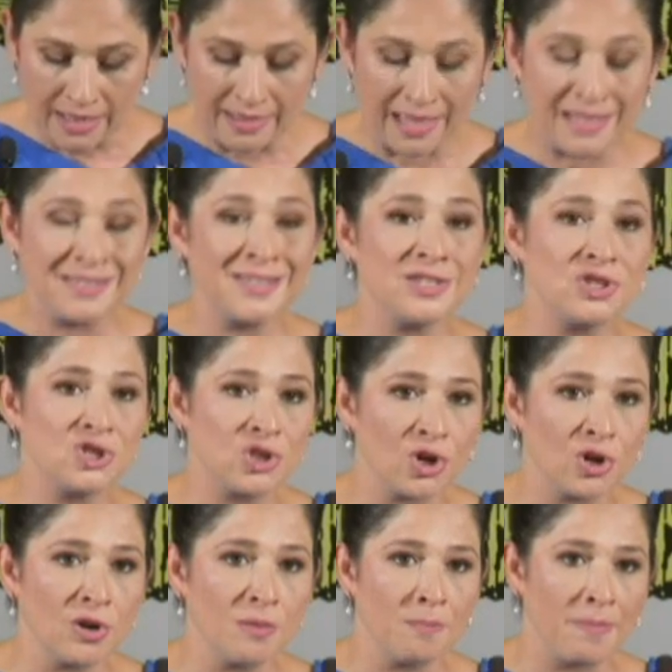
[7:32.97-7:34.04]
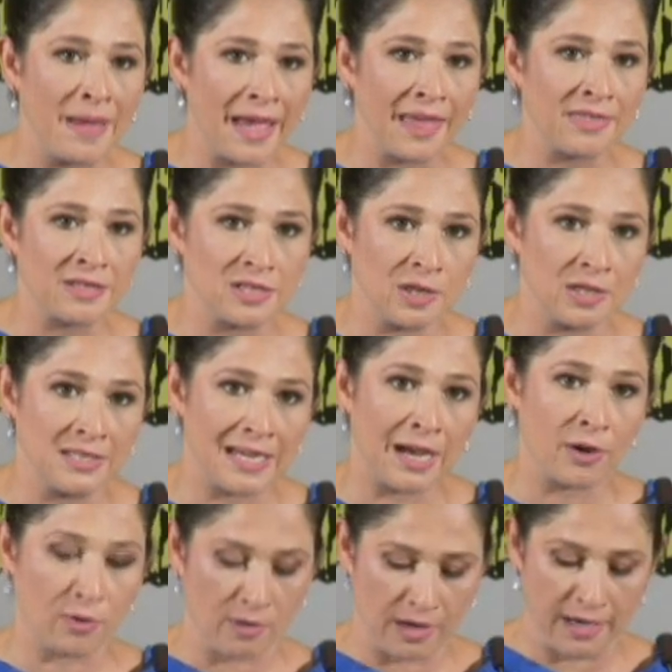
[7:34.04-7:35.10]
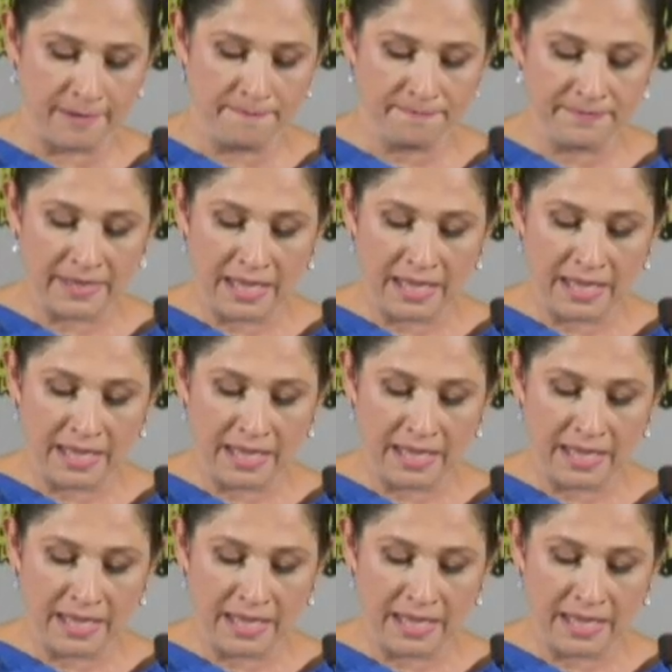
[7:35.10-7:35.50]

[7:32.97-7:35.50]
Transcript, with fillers: That's a certain path to a downgrade,